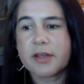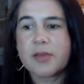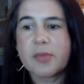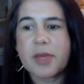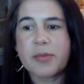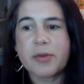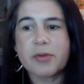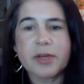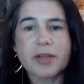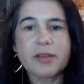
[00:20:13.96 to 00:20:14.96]
people
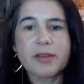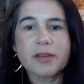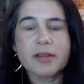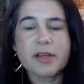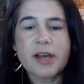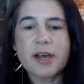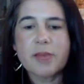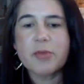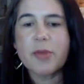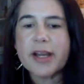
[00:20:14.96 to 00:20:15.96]
with.
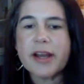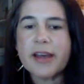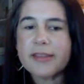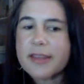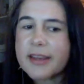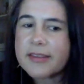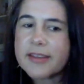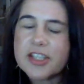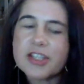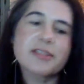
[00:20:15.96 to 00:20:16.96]
You might not think
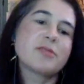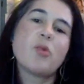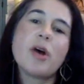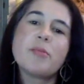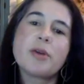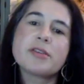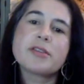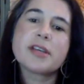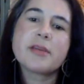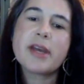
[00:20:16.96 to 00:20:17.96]
that just one
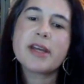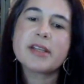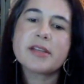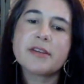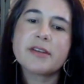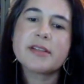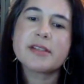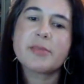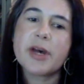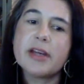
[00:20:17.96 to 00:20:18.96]
person can make a
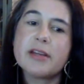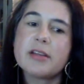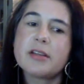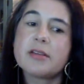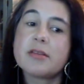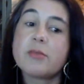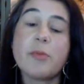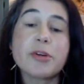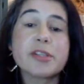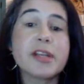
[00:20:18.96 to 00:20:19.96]
difference, but one
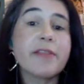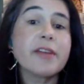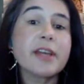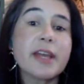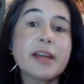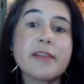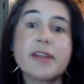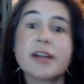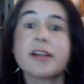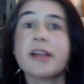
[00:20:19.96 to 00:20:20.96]
person definitely can, and then
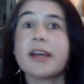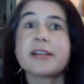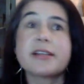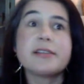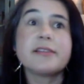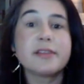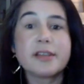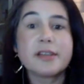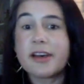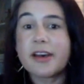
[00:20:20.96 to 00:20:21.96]
a collective
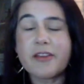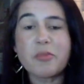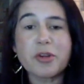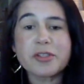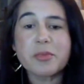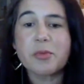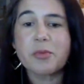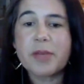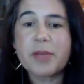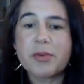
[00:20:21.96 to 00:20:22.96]
of multiple
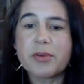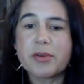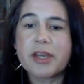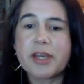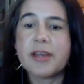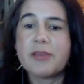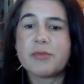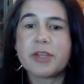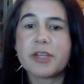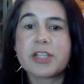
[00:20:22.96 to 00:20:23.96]
people can
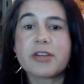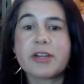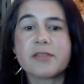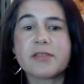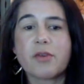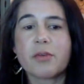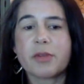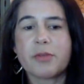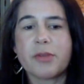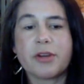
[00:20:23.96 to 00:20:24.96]
really transform
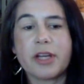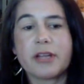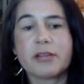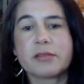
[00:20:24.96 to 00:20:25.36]
community.